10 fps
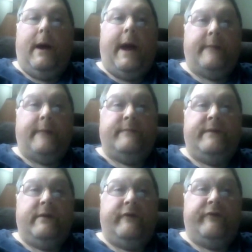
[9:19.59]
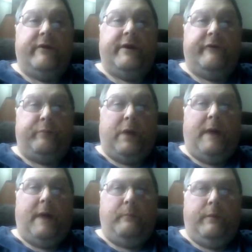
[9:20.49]
have a very serious
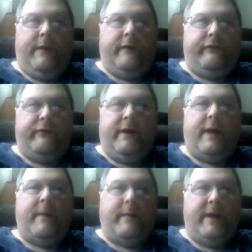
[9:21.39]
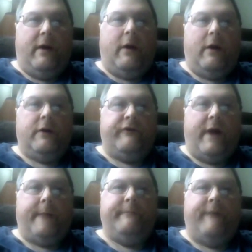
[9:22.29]
problem with this, and I'm having a hard
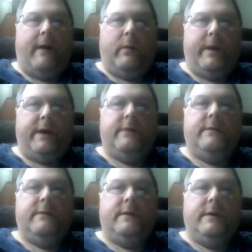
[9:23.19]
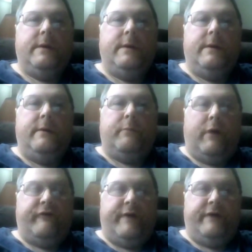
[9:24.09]
time following
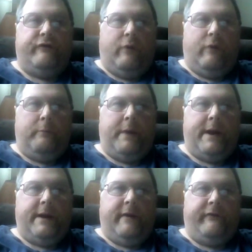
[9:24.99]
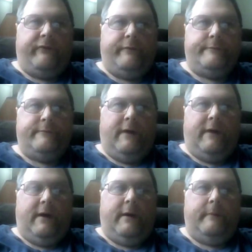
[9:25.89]
President Trump on this.
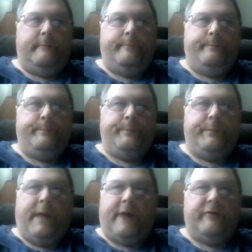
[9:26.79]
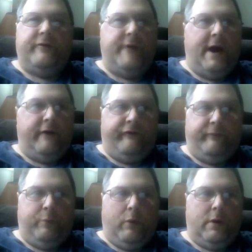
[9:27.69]
I do not
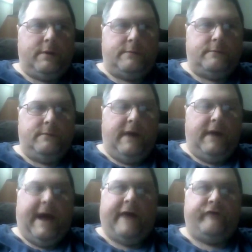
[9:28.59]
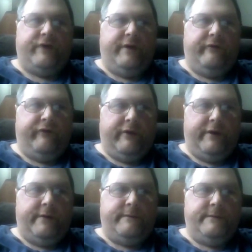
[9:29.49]
support action in
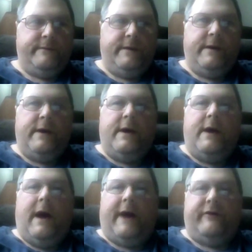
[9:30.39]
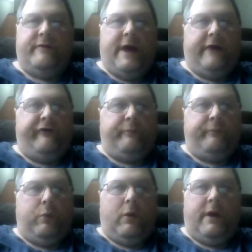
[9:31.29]
Syria. I do not
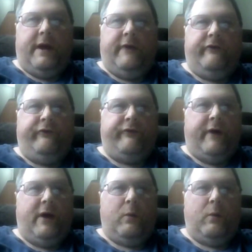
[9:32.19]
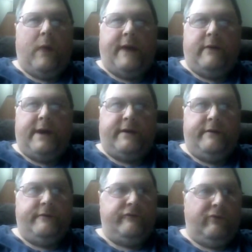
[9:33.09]
support his rhetoric
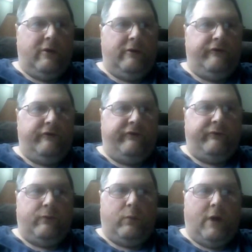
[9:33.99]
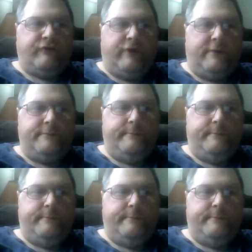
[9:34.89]
towards Russia.